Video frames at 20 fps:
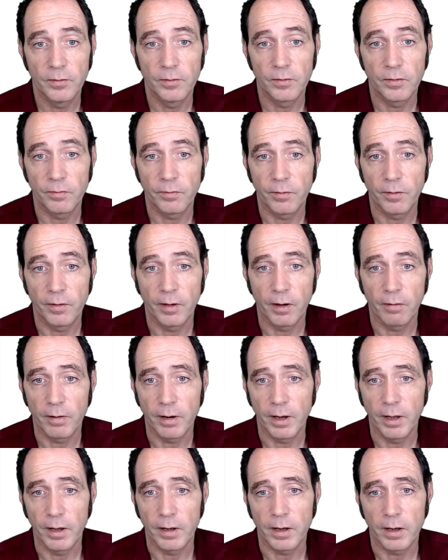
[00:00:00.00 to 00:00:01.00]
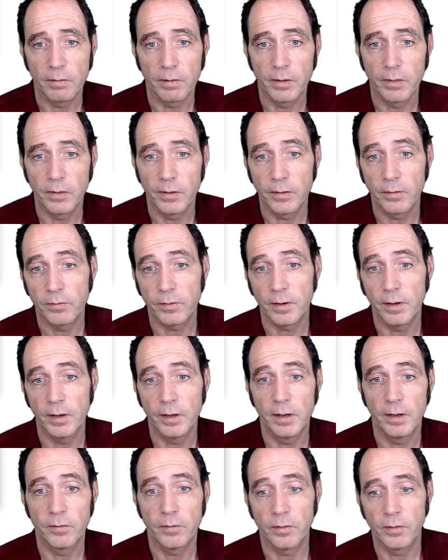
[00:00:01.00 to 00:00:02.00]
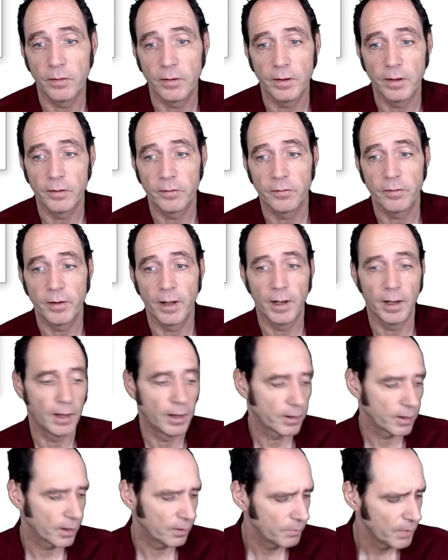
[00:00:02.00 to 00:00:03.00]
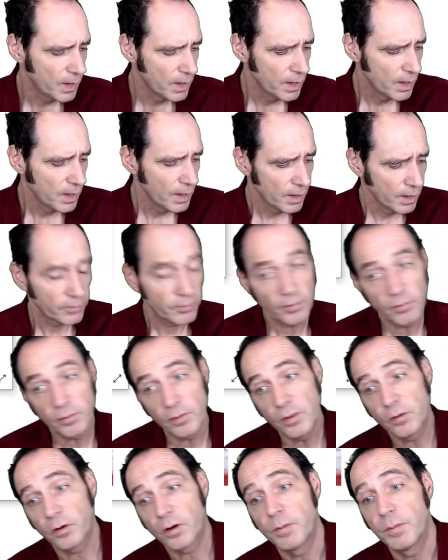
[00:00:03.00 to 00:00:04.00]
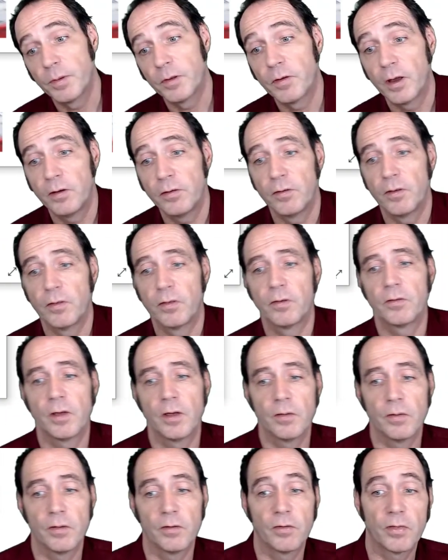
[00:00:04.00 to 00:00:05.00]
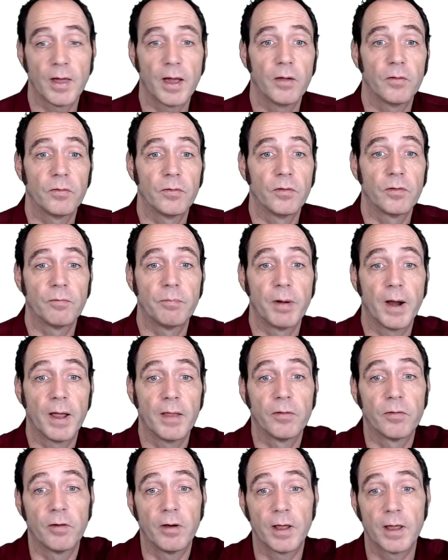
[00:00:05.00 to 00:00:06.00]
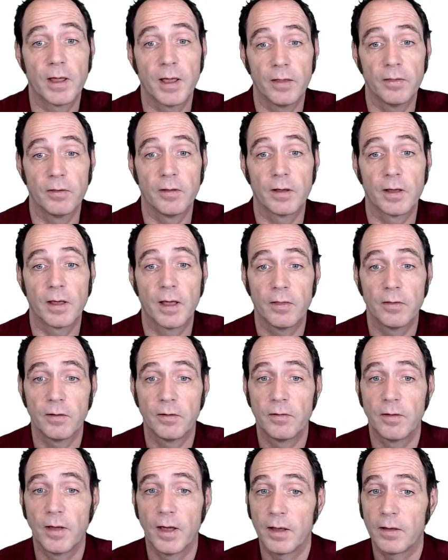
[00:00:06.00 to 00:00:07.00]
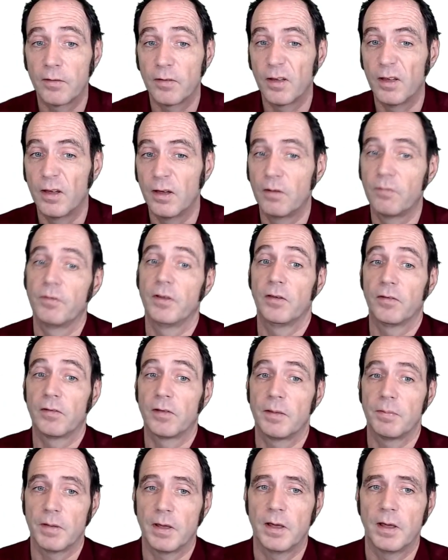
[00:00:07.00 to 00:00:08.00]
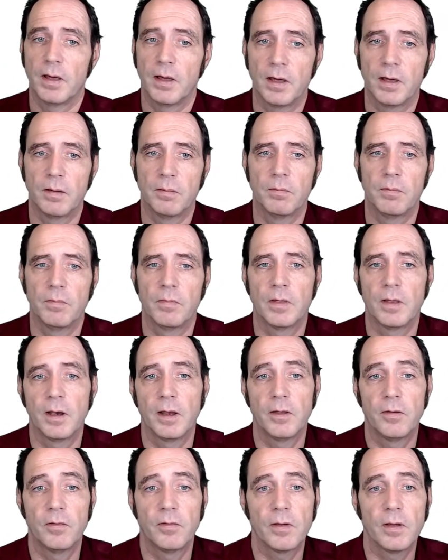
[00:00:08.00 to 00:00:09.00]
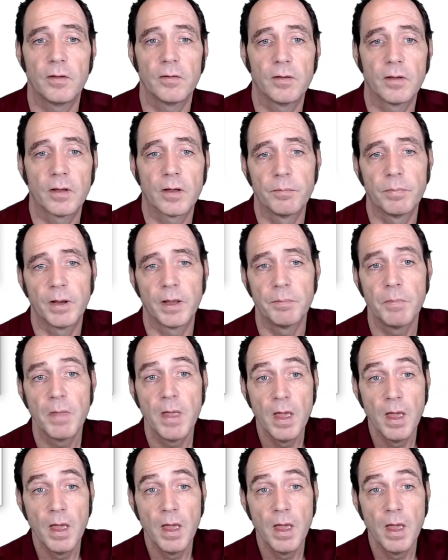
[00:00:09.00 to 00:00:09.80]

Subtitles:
is the Ferrari logo, and this is the Shell logo. It says in the documentation that there's thousands of brands that it can detect. Obviously, the list isn't complete.